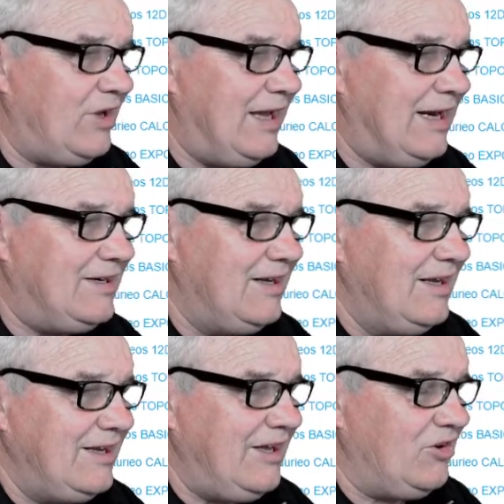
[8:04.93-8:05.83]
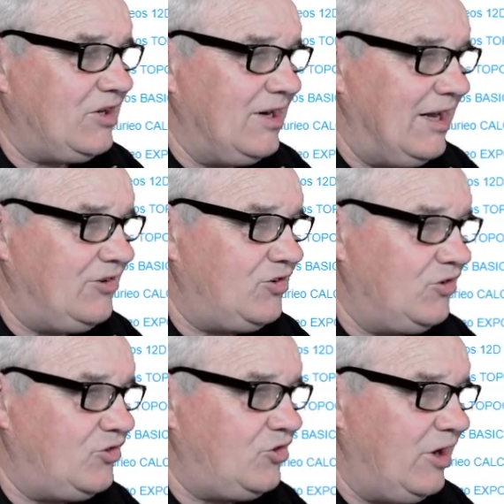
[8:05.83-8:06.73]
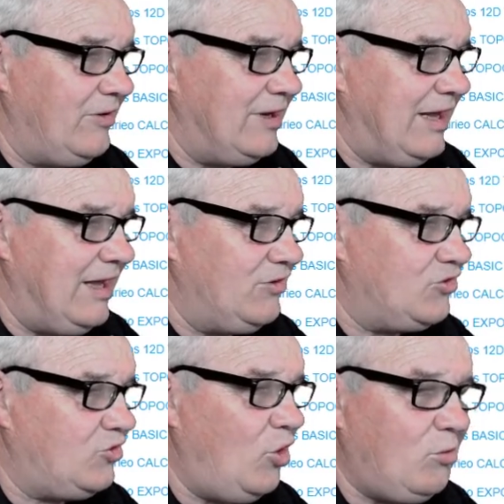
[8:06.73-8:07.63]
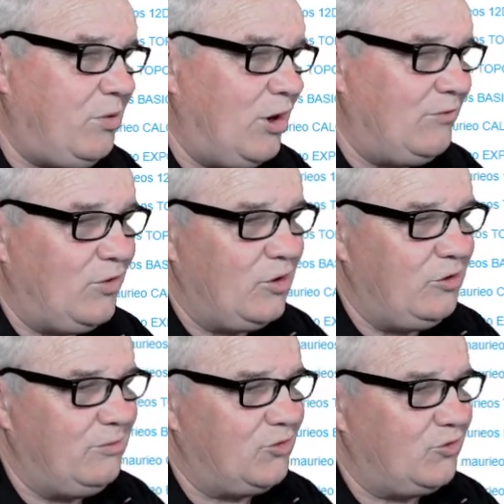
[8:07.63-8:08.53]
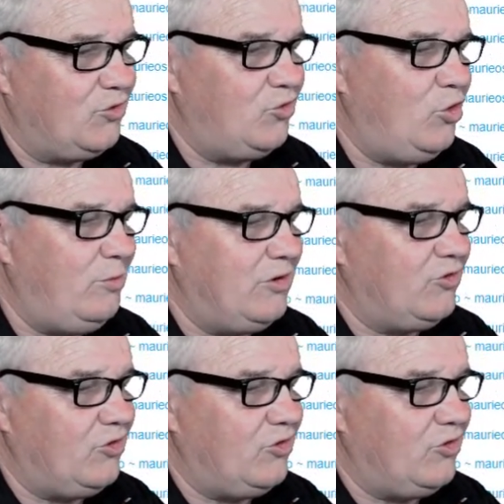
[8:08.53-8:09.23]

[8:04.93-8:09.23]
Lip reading: and calculations showing how the stockpile volume was determined.